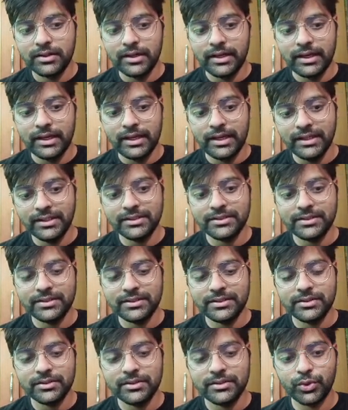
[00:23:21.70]
LX
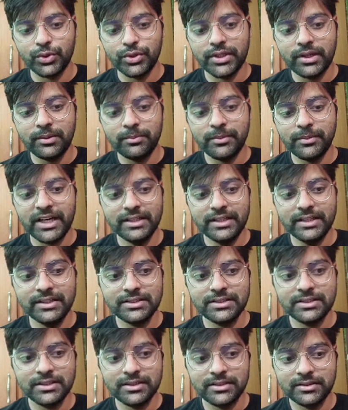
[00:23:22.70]
total minus
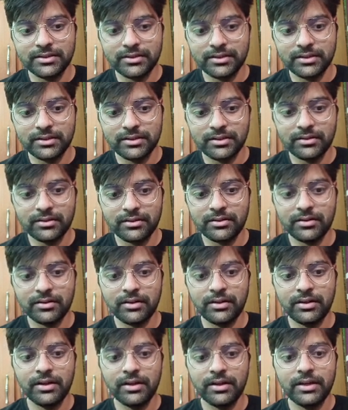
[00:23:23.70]

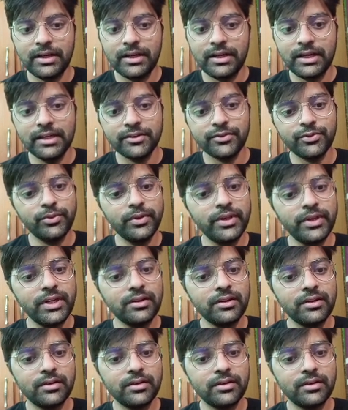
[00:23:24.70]
LX win